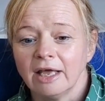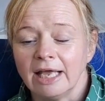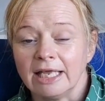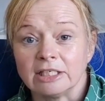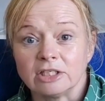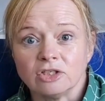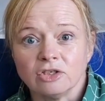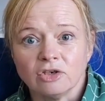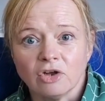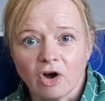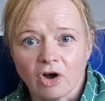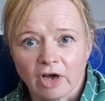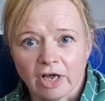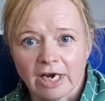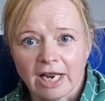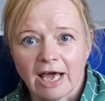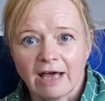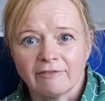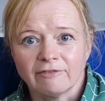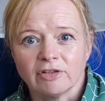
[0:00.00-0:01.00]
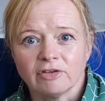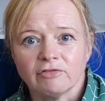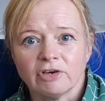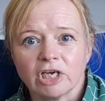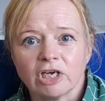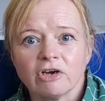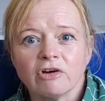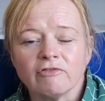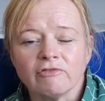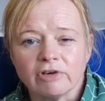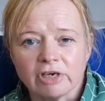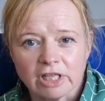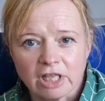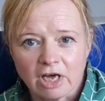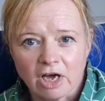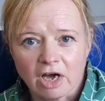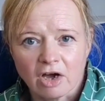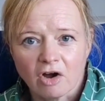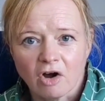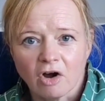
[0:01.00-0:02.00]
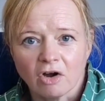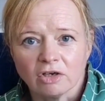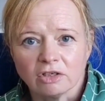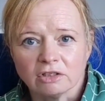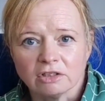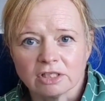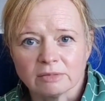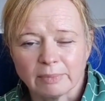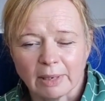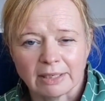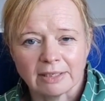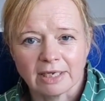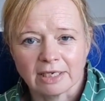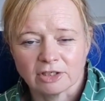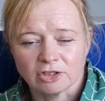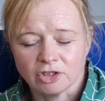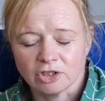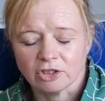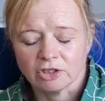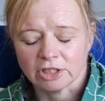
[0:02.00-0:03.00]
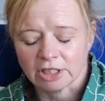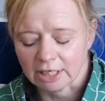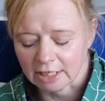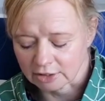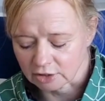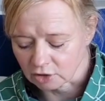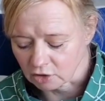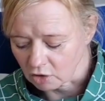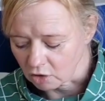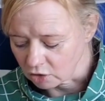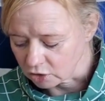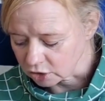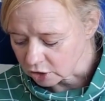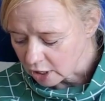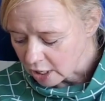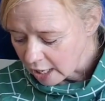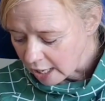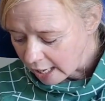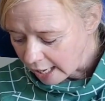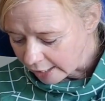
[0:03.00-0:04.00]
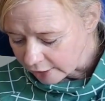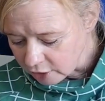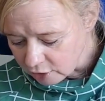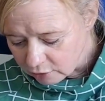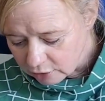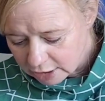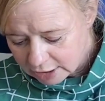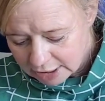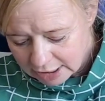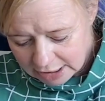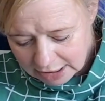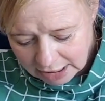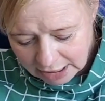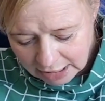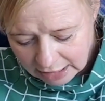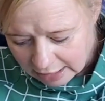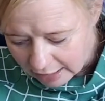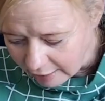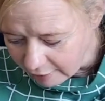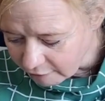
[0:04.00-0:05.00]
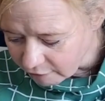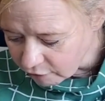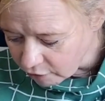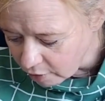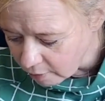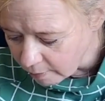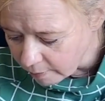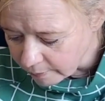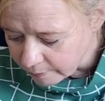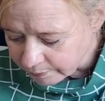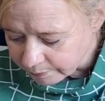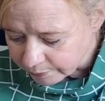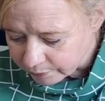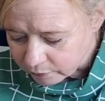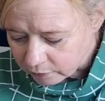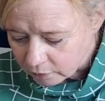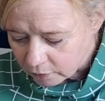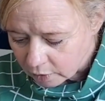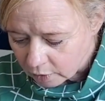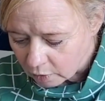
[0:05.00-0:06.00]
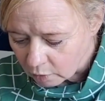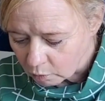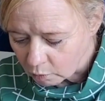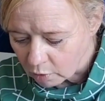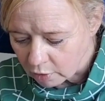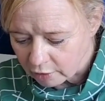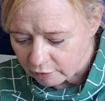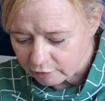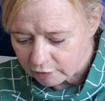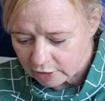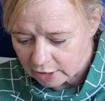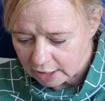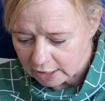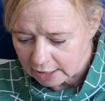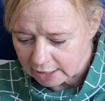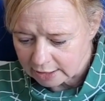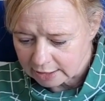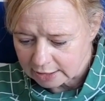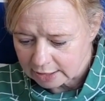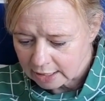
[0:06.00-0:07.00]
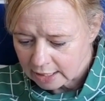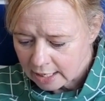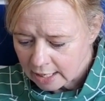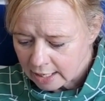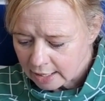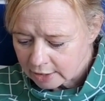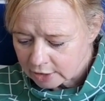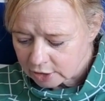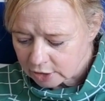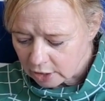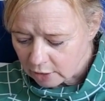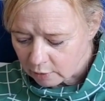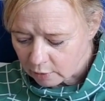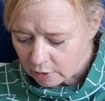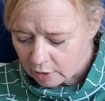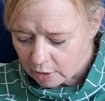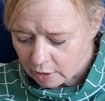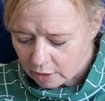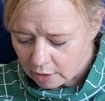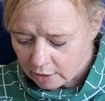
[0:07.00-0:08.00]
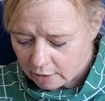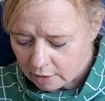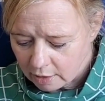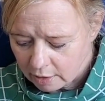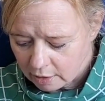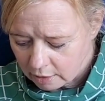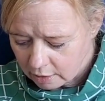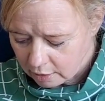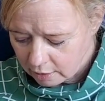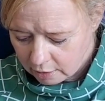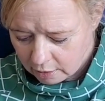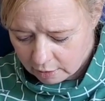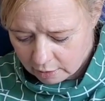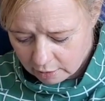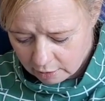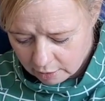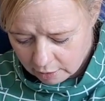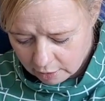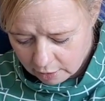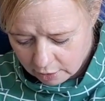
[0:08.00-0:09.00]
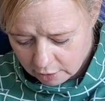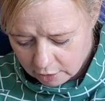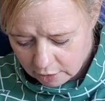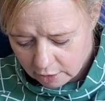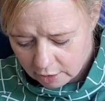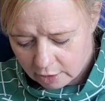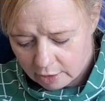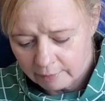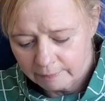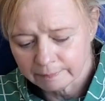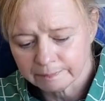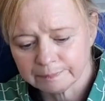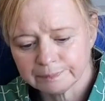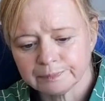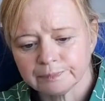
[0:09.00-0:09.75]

it's not going to have the recovery that a cotton spandex jersey has got. And you can see that from one of these. So the